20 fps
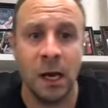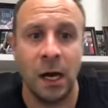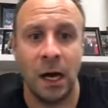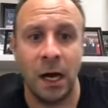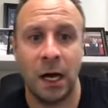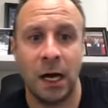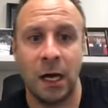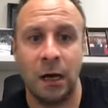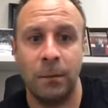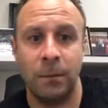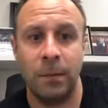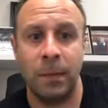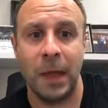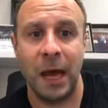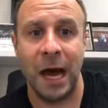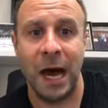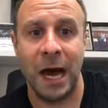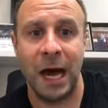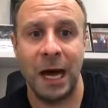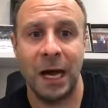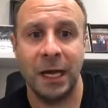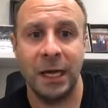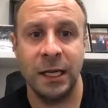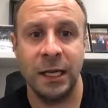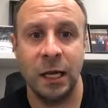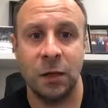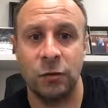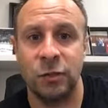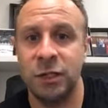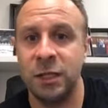To
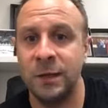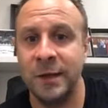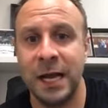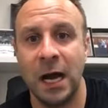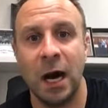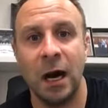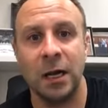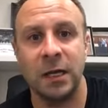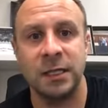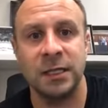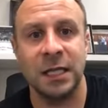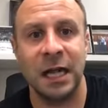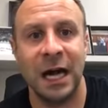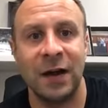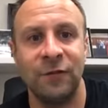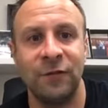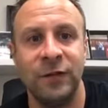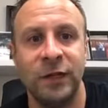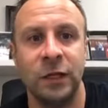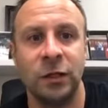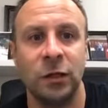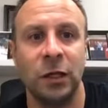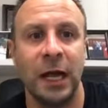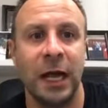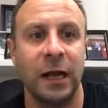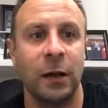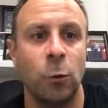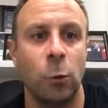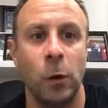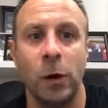be honest, I feel
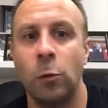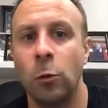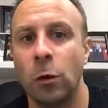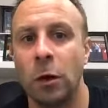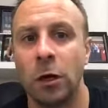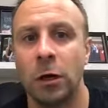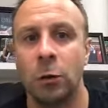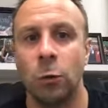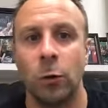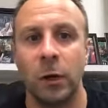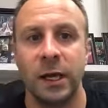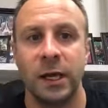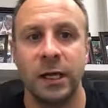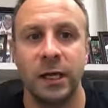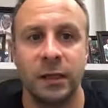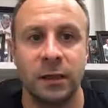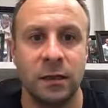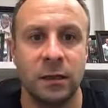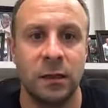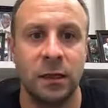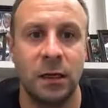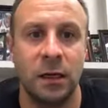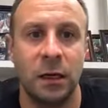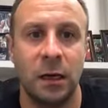like we work with